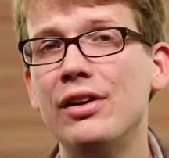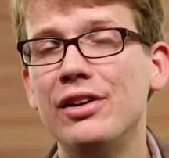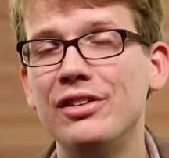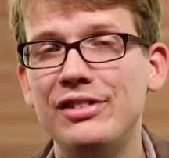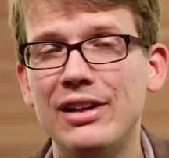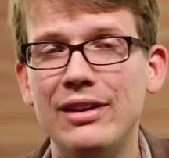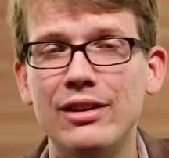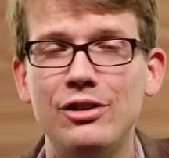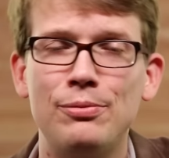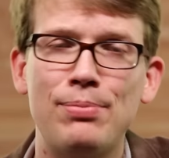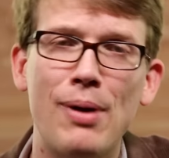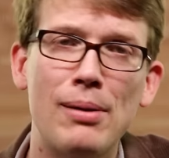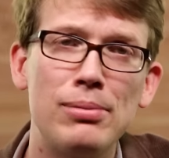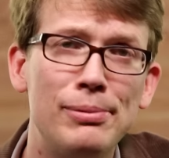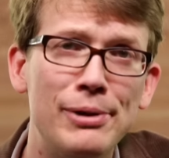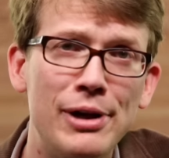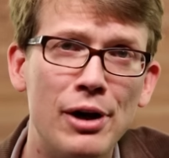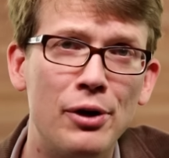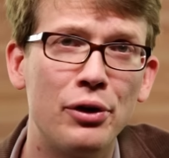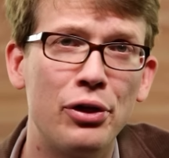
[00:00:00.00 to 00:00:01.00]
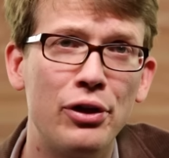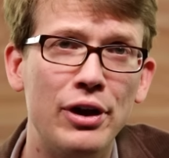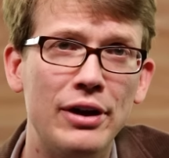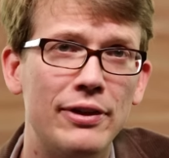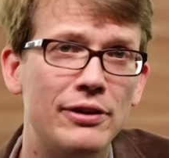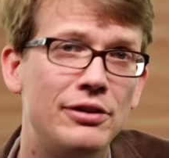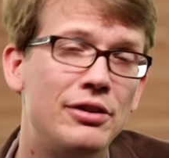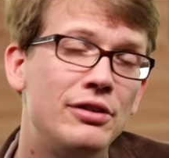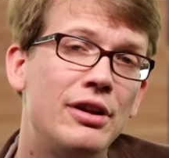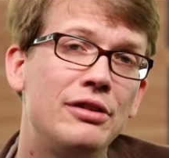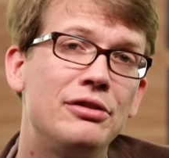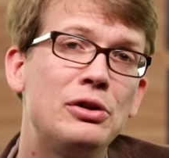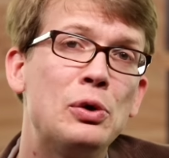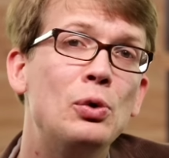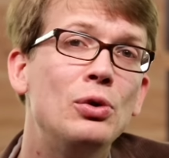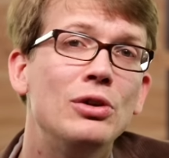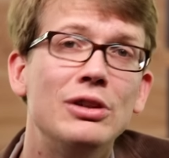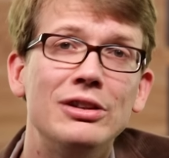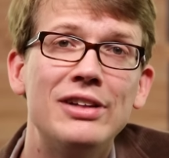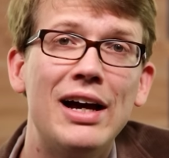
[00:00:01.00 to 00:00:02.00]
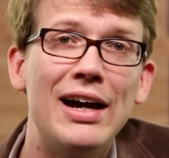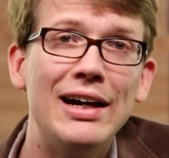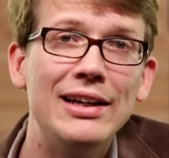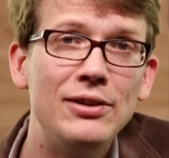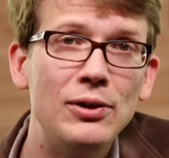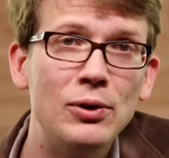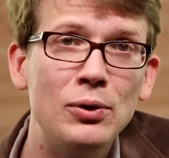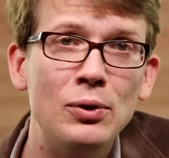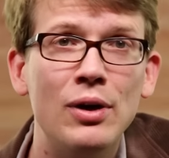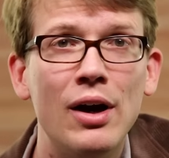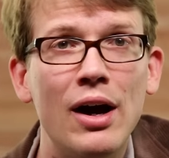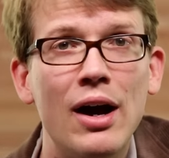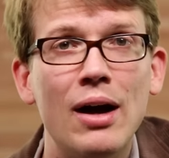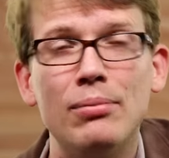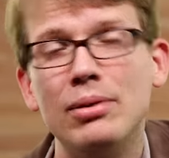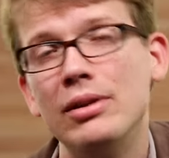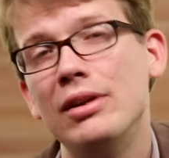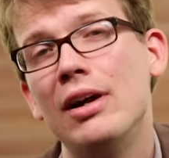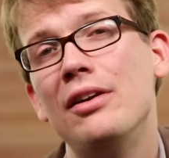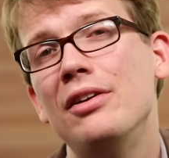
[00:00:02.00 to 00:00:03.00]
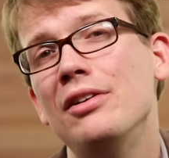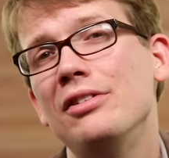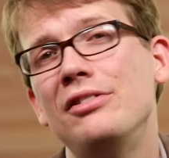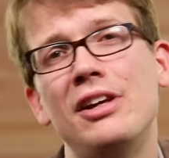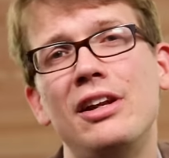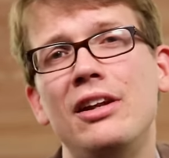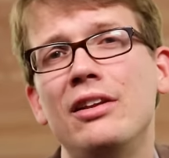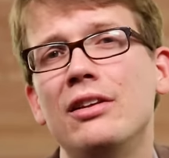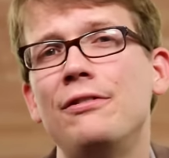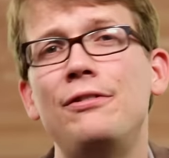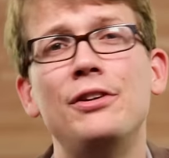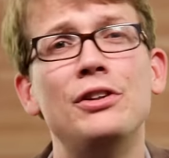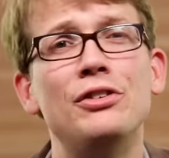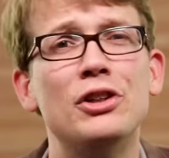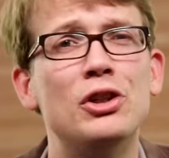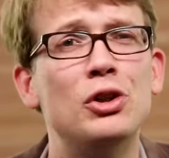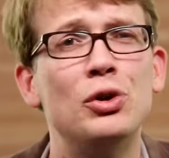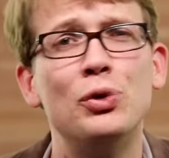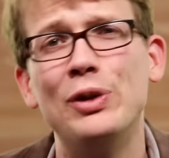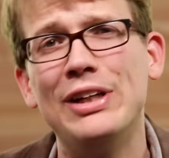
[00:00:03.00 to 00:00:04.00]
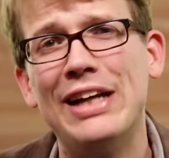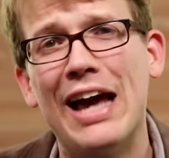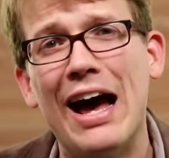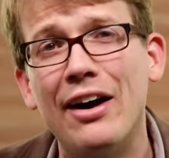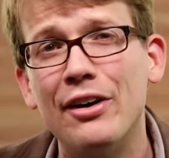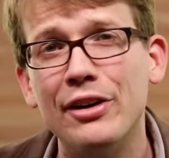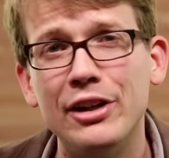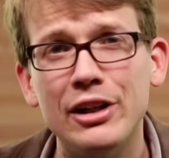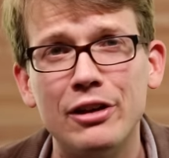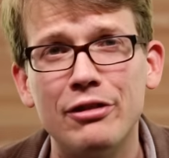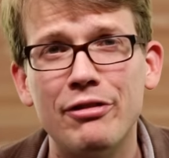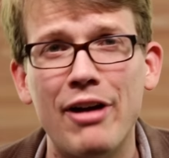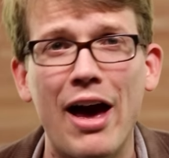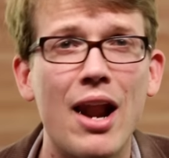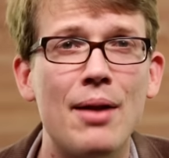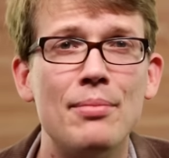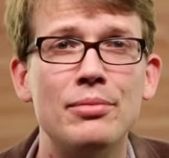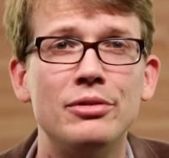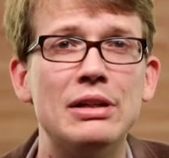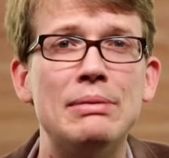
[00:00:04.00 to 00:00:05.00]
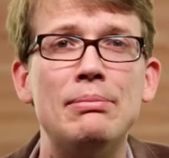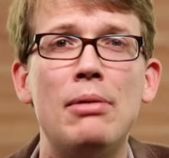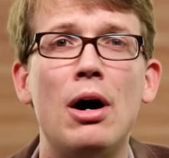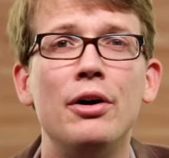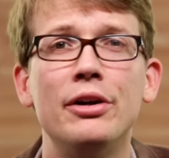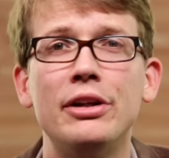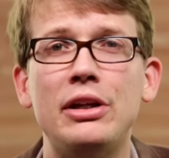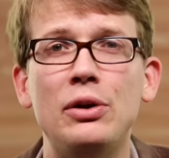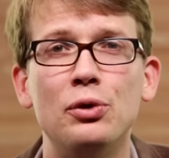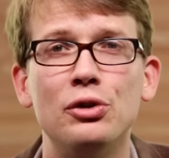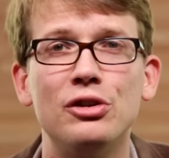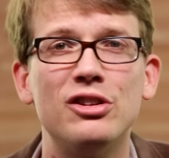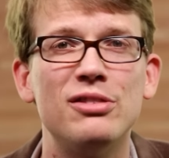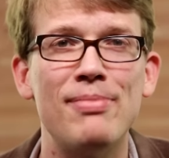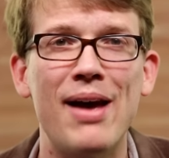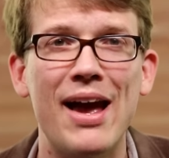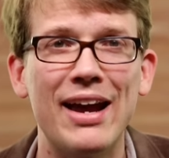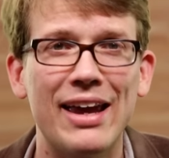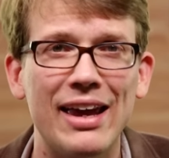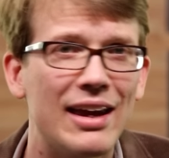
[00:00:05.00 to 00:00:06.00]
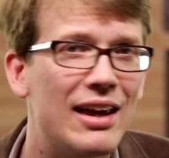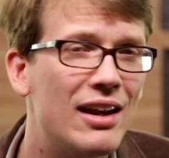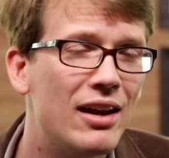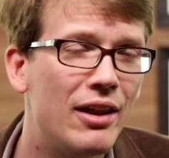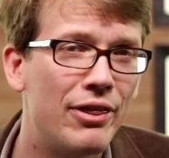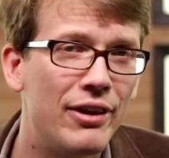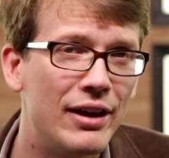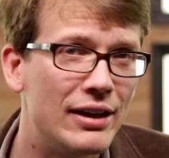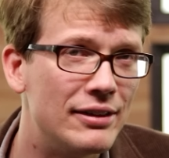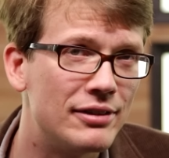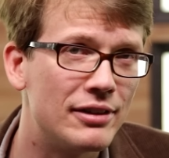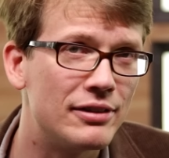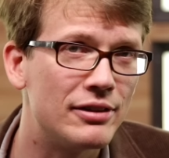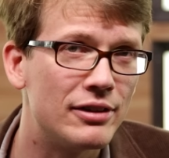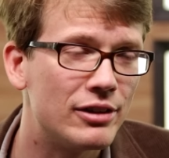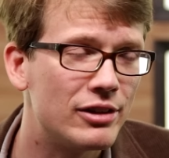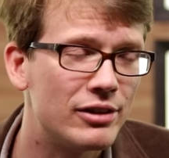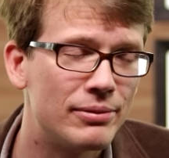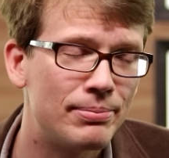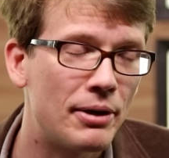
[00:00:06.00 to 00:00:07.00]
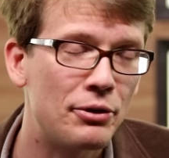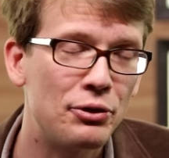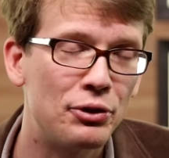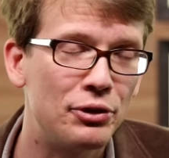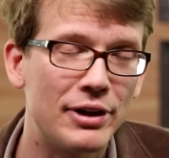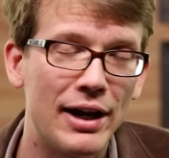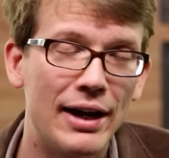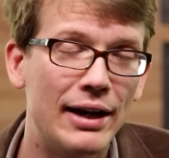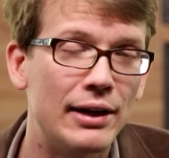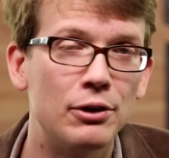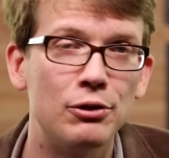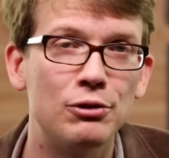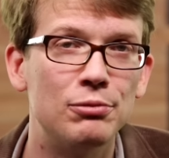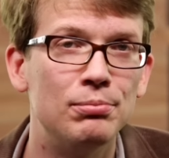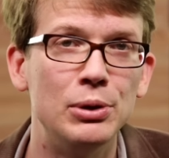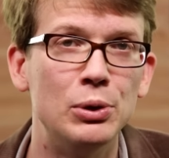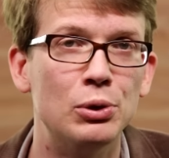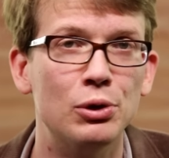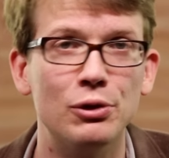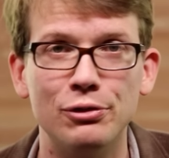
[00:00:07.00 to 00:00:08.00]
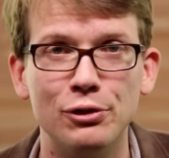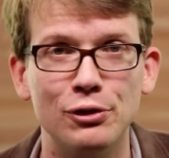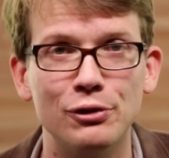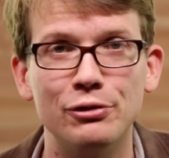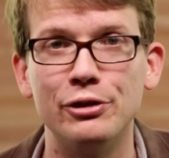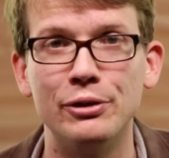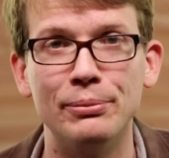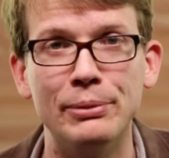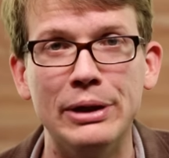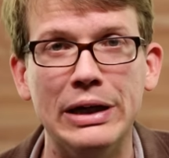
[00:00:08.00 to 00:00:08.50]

understand that you probably don't think this is as cool as I do, but understanding the physical reality of atoms and molecules smacking into things is a special kind of beautiful for